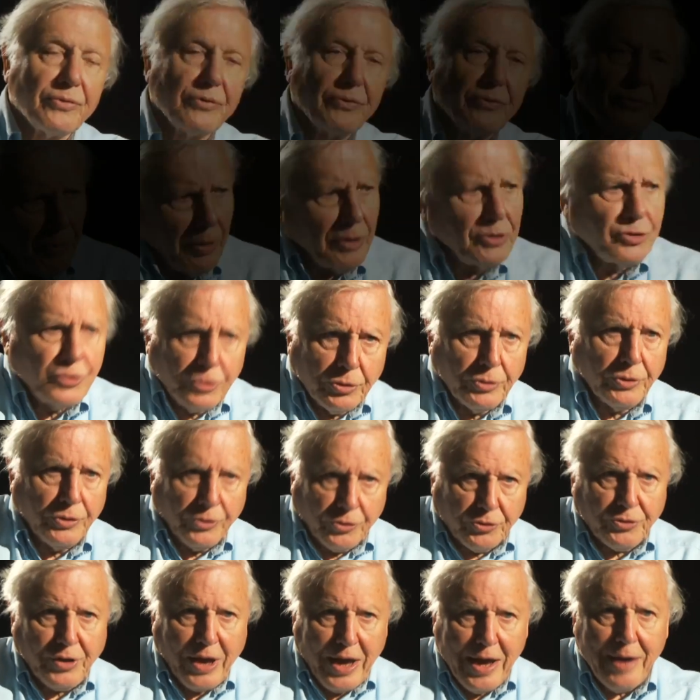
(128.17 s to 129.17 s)
One
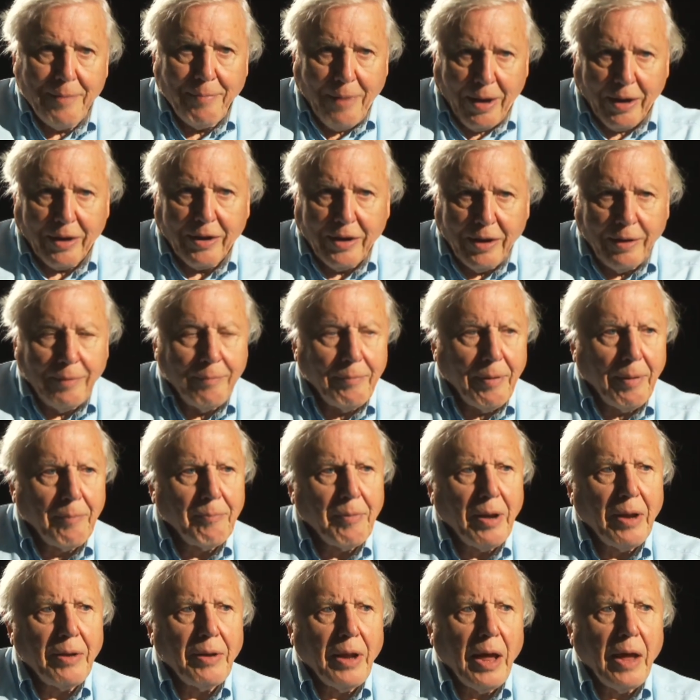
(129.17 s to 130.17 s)
shouldn't scaremonger. I
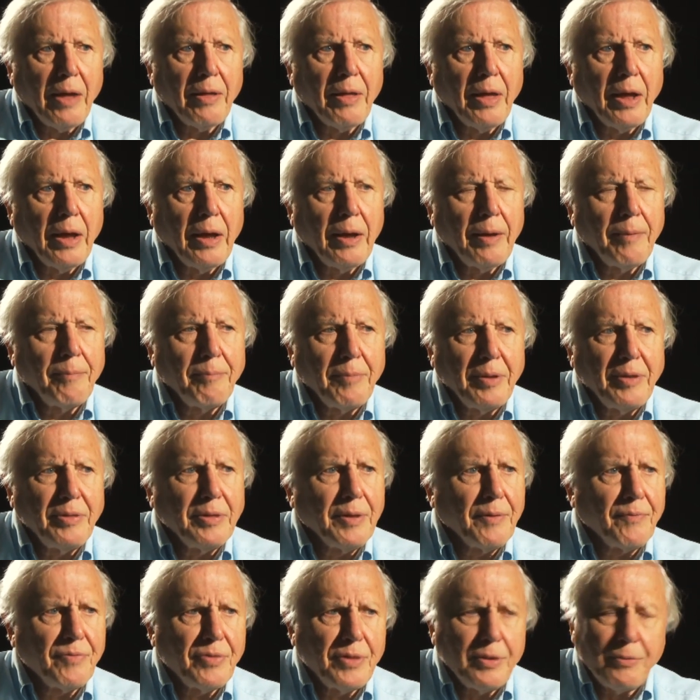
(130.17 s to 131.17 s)
mean,
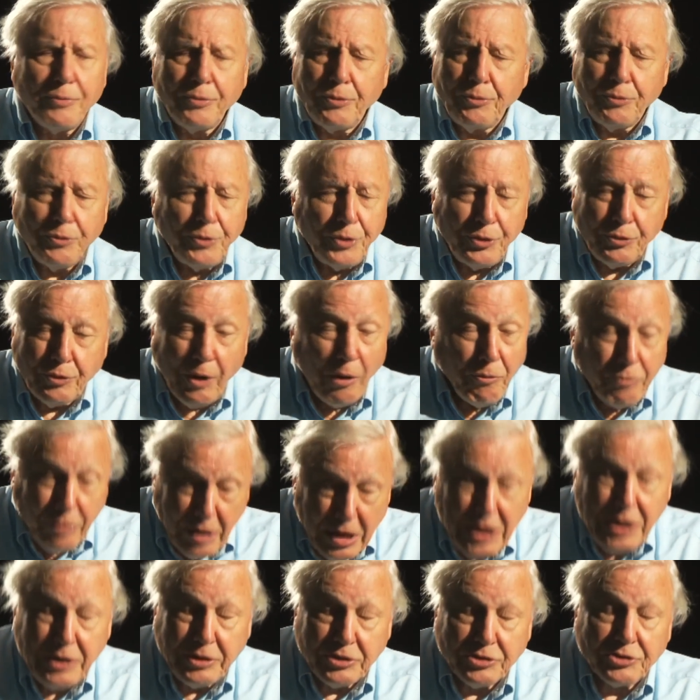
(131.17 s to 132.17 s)
you don't
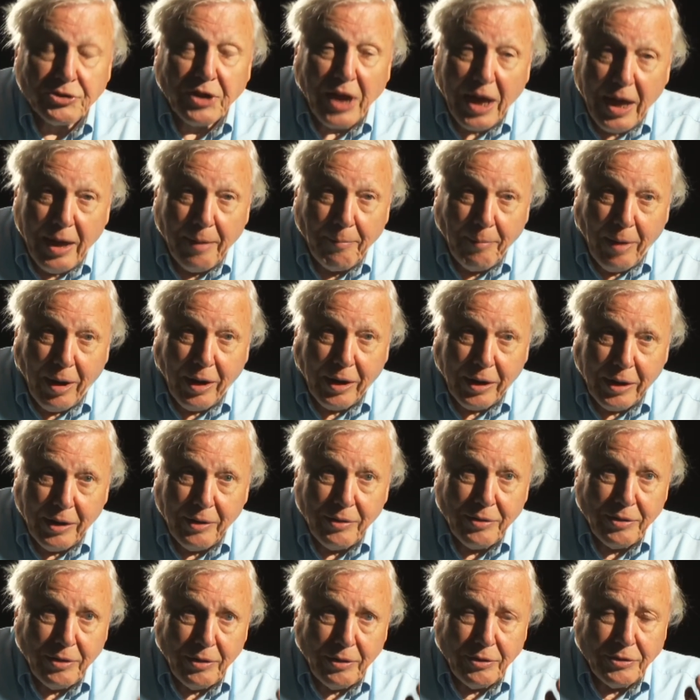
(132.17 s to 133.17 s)
need to scaremonger.